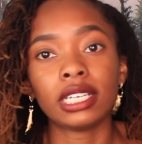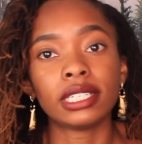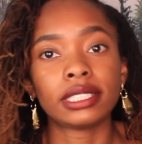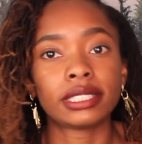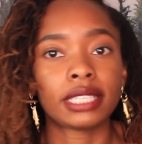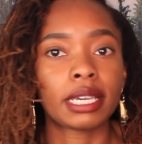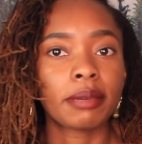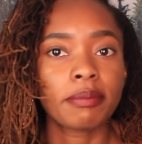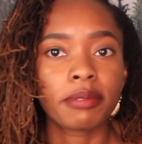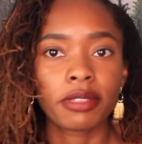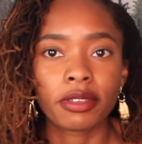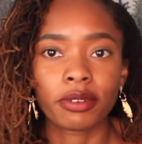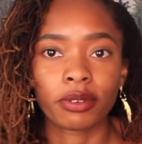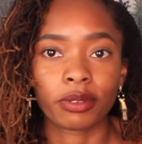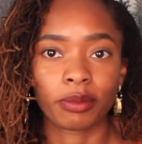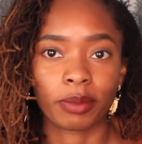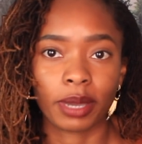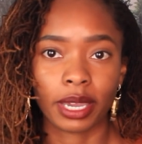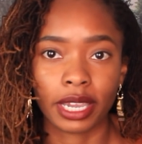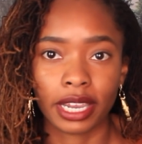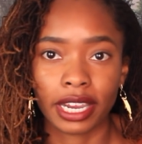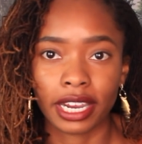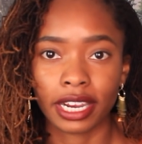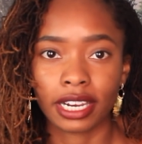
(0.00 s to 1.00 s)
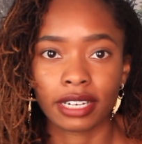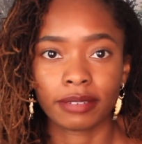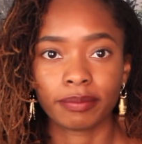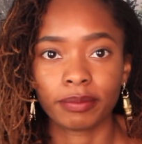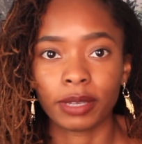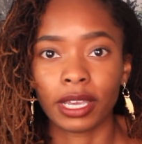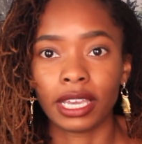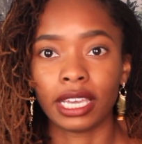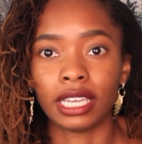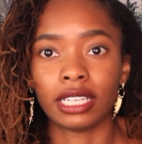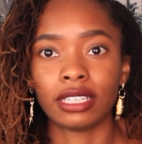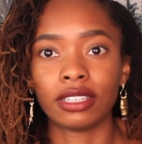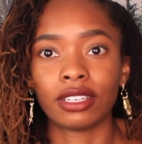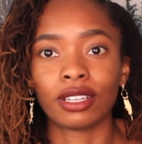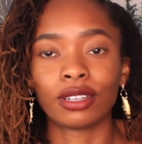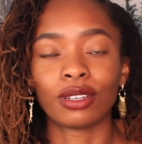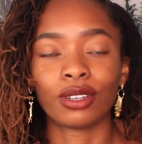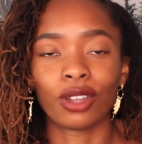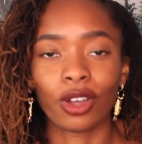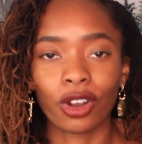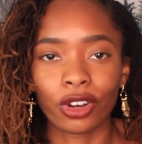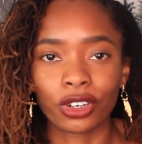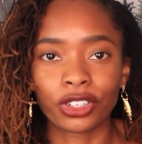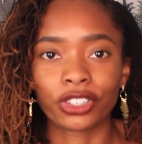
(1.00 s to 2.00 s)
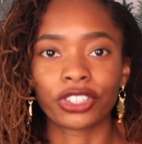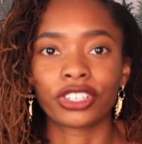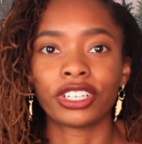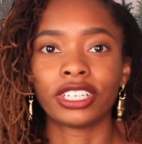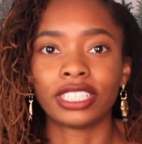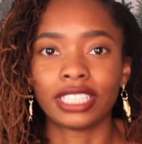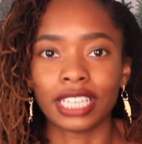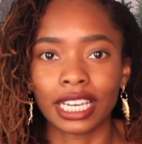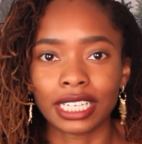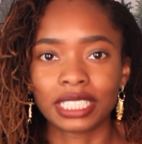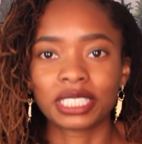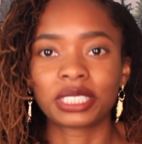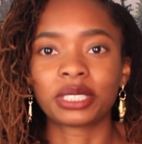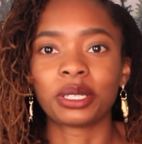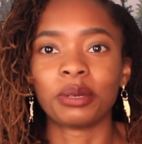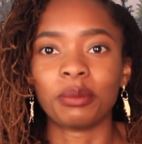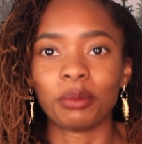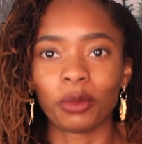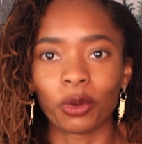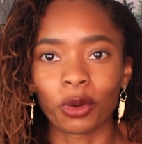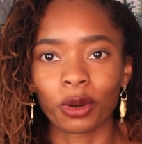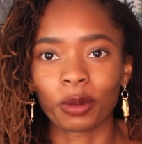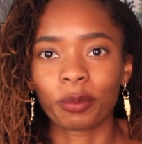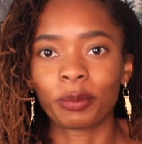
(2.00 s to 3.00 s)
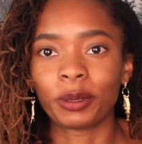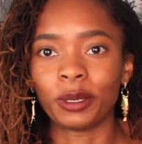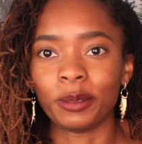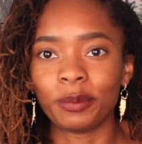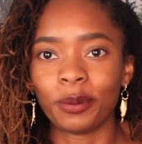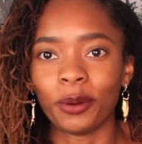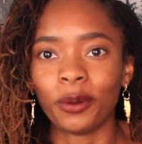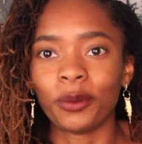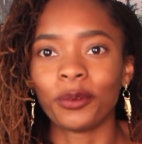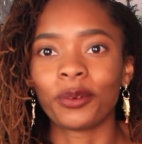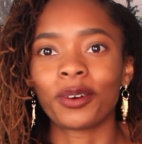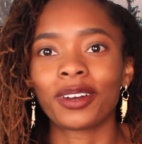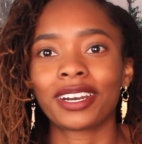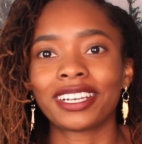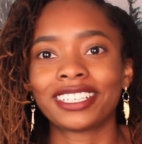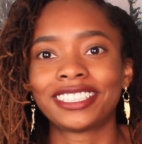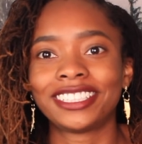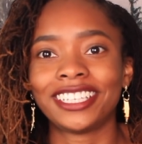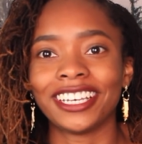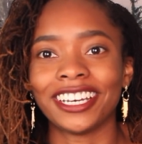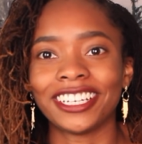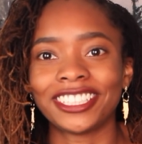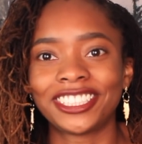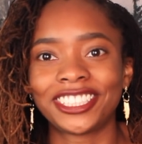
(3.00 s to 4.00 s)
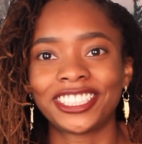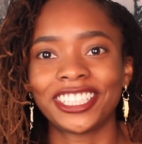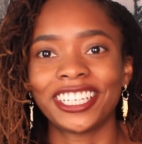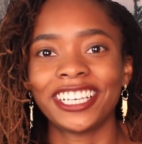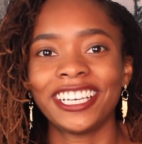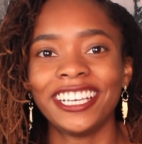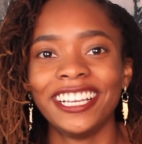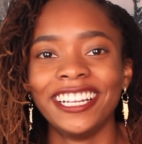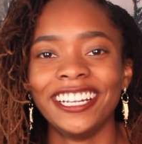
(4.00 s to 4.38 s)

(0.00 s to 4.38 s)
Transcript: Same thing with my hair, and the longer it gets, the more people want to touch it.